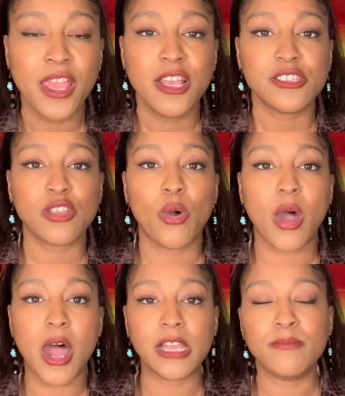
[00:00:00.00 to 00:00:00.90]
So
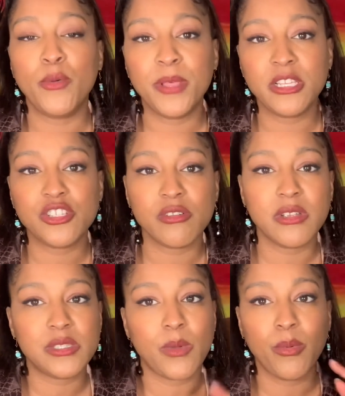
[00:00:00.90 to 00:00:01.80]
automobile
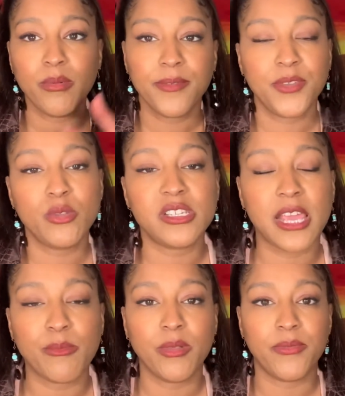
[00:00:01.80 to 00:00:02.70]
insurance, what we reviewed
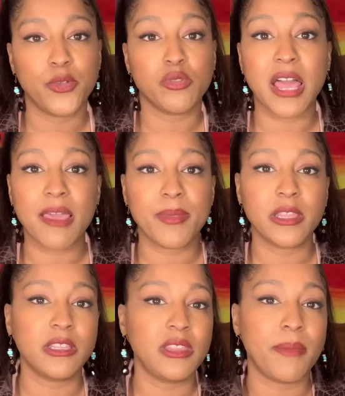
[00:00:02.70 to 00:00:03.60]
today, we reviewed
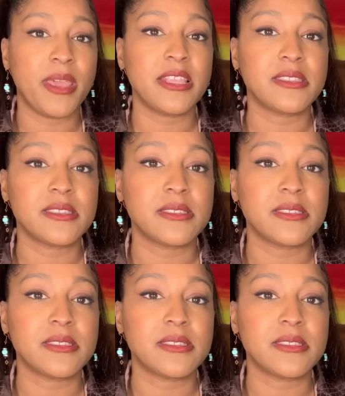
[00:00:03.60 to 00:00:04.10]
liability limits,